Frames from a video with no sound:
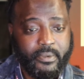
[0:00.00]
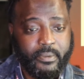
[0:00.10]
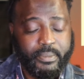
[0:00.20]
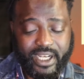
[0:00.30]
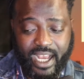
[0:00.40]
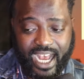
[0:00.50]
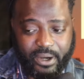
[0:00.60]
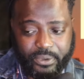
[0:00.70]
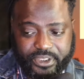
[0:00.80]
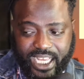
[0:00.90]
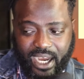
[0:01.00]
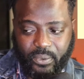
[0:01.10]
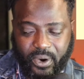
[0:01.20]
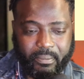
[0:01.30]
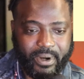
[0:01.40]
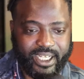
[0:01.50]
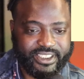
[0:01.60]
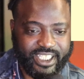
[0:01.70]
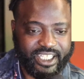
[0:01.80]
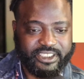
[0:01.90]
But I will not want my
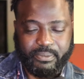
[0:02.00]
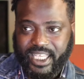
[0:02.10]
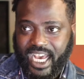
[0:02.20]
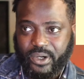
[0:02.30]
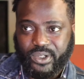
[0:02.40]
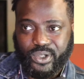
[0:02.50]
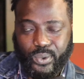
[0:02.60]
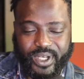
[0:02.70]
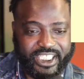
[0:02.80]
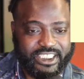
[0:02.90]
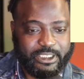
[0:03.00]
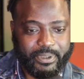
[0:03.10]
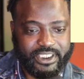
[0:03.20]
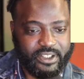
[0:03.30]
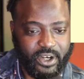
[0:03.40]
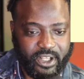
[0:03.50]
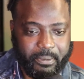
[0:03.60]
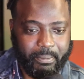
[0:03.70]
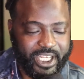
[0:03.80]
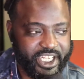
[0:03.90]
child to be out in Queens spending all the
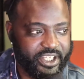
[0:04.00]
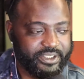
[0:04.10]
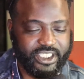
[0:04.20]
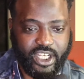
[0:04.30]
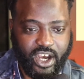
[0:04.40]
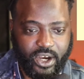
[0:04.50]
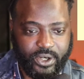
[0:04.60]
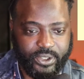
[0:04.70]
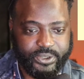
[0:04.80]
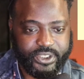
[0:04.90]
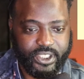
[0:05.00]
money on these hoes.